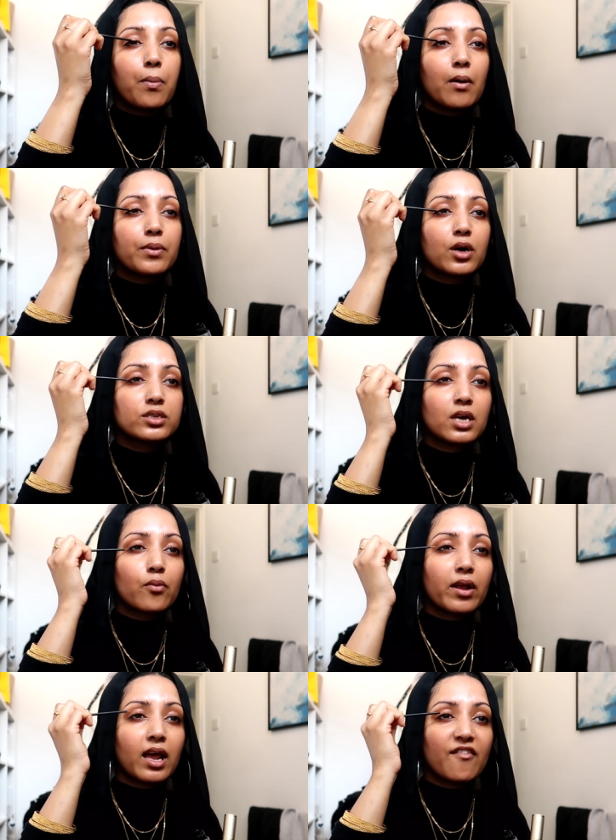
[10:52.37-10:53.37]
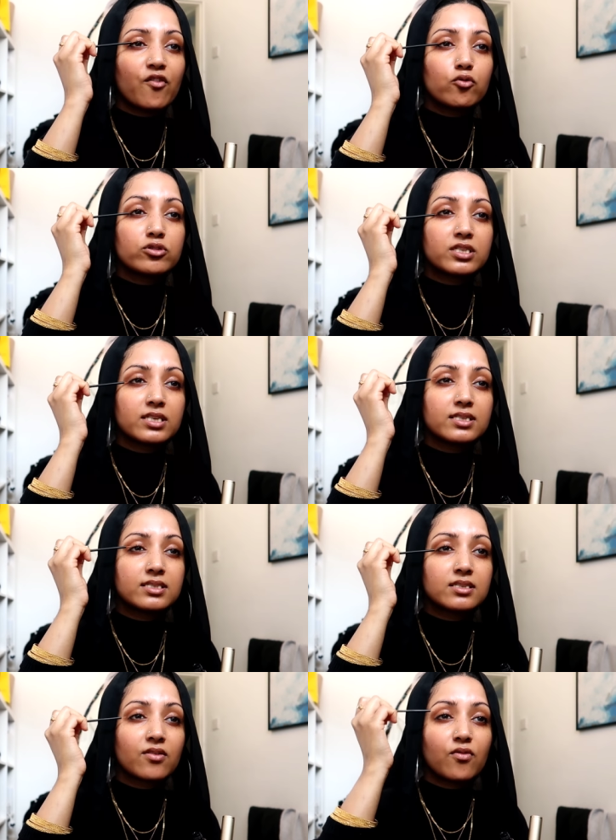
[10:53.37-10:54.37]
But because I wear like
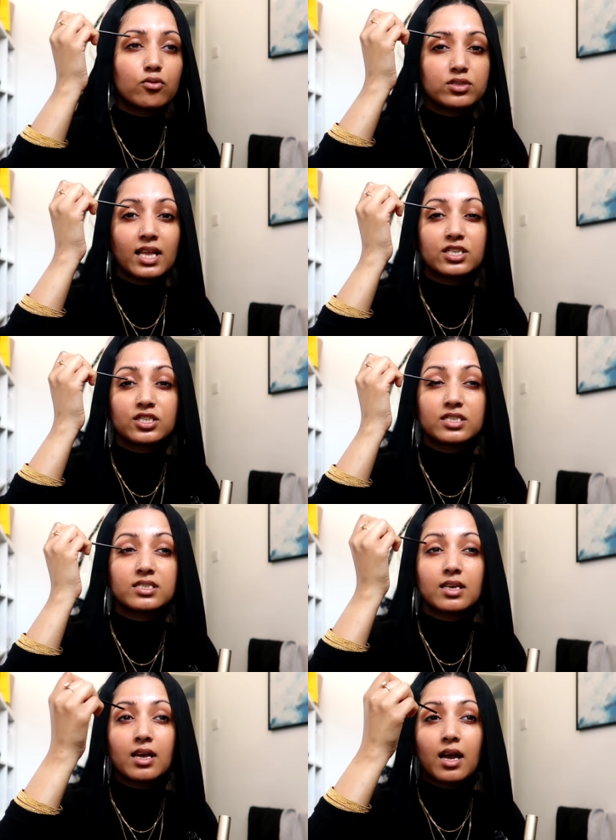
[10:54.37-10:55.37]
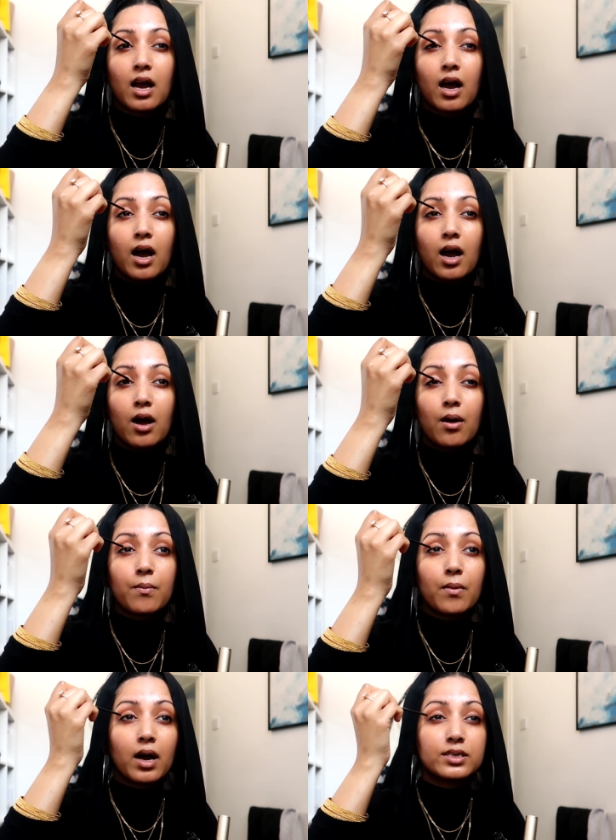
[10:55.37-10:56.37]
falsies, false lashes,
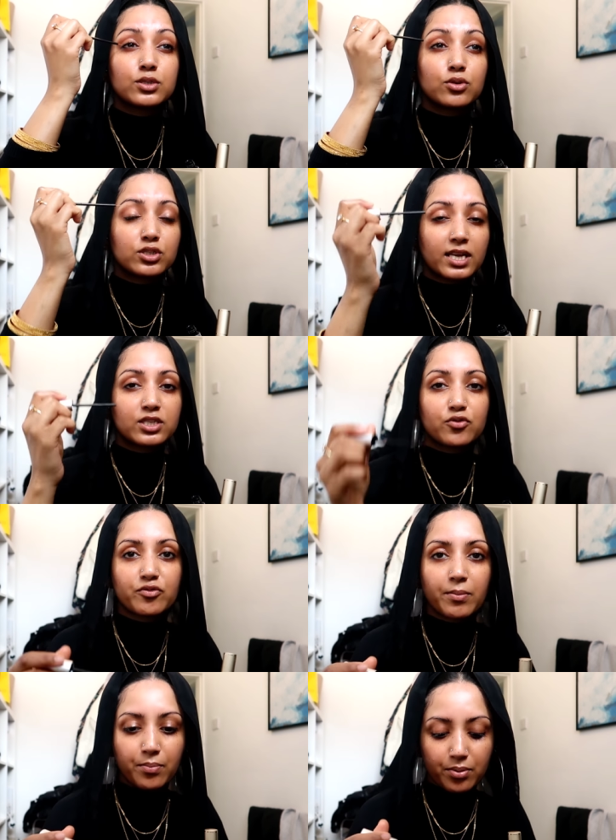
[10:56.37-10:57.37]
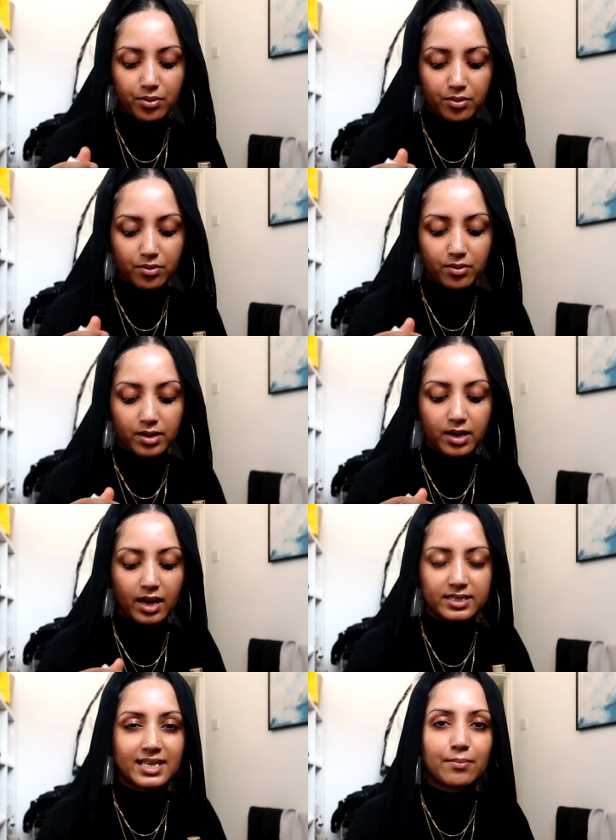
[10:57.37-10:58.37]
um, I do tend to rip
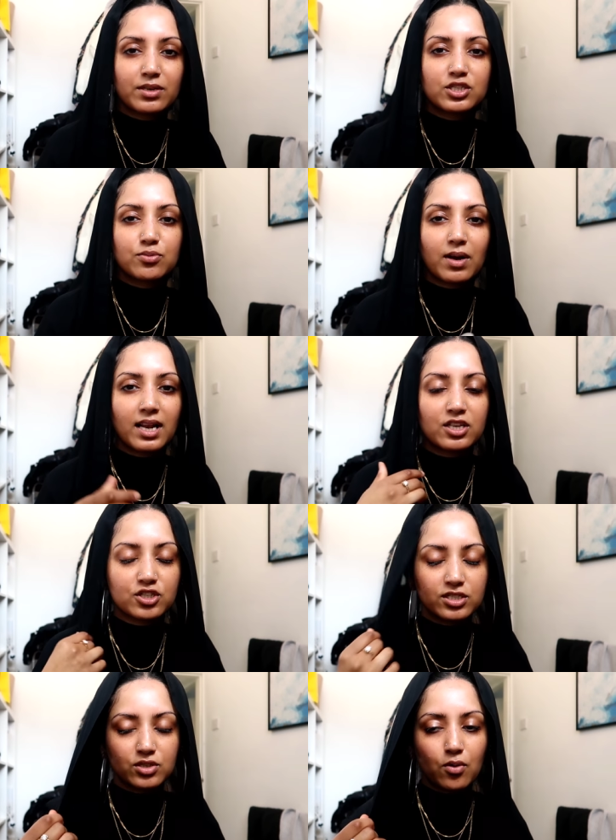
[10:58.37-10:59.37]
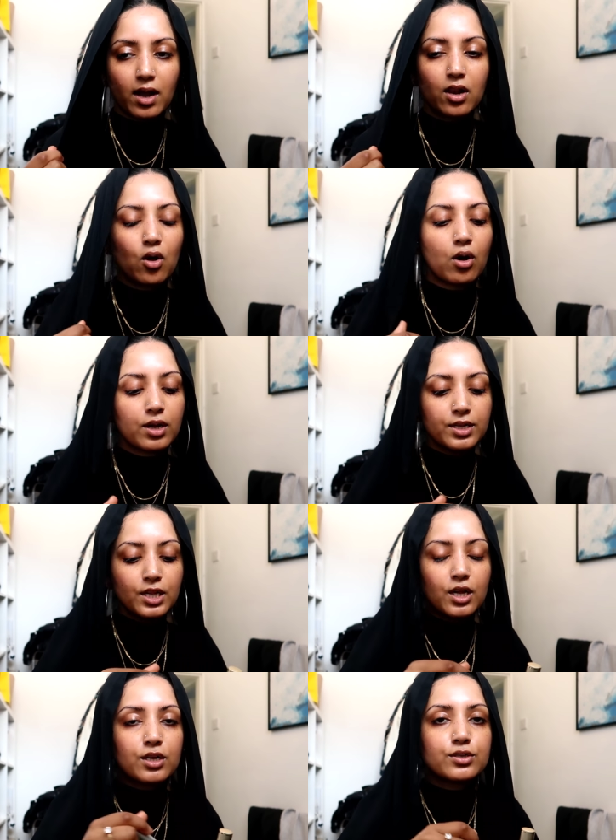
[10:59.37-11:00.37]
and damage my lashes quite a lot
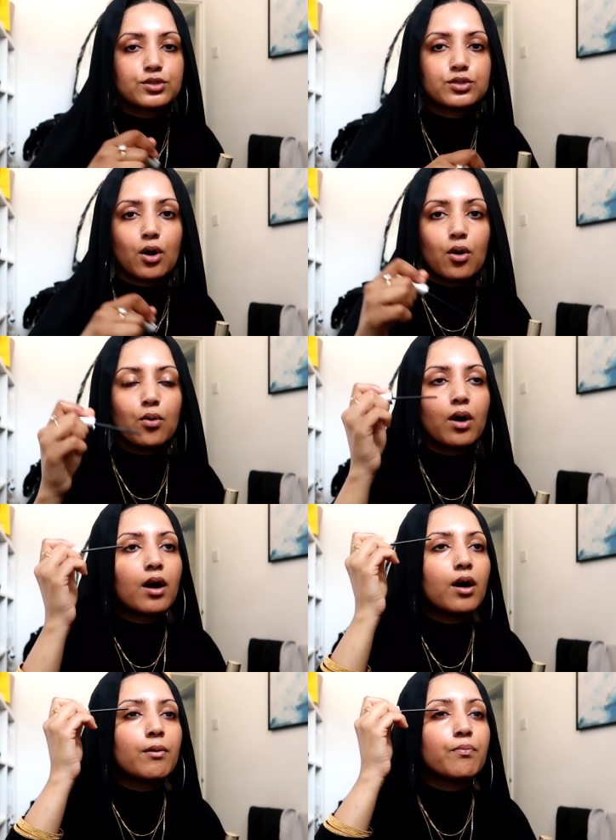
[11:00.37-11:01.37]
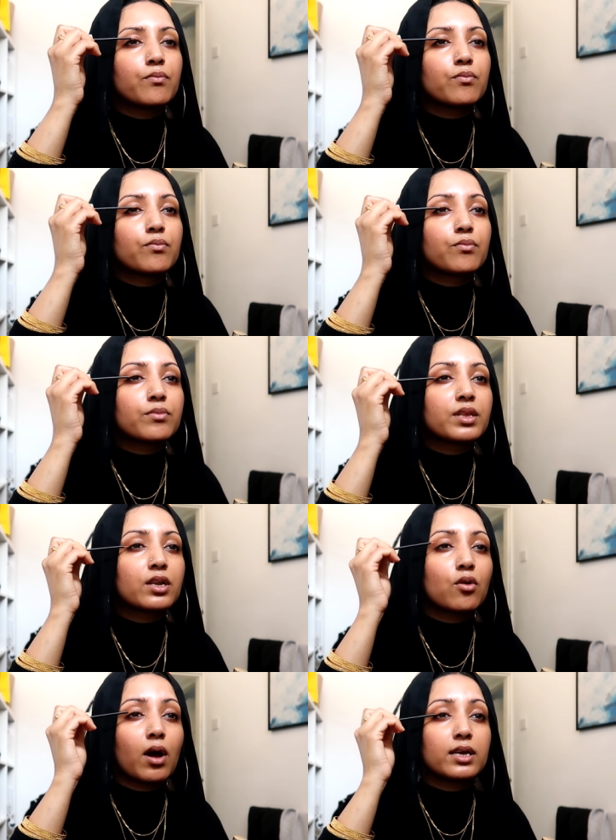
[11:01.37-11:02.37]
so um,
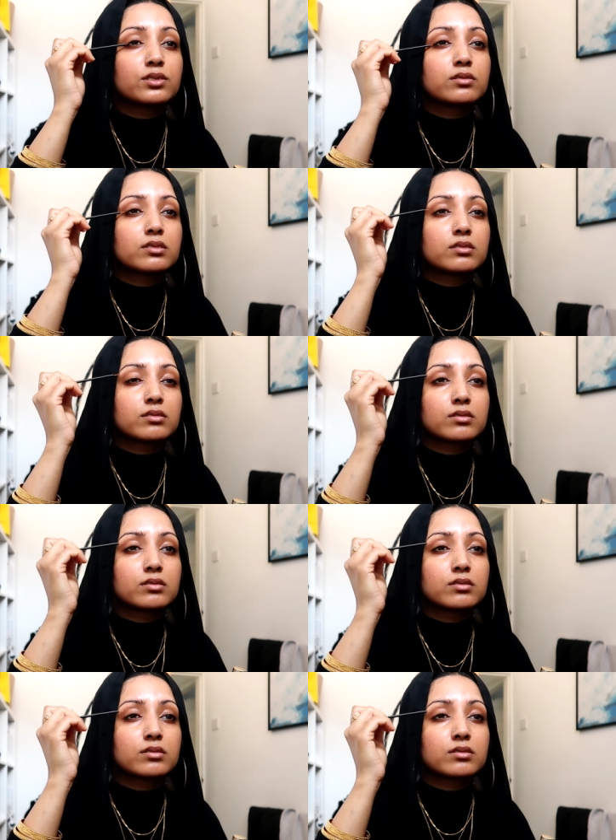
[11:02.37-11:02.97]
they're not as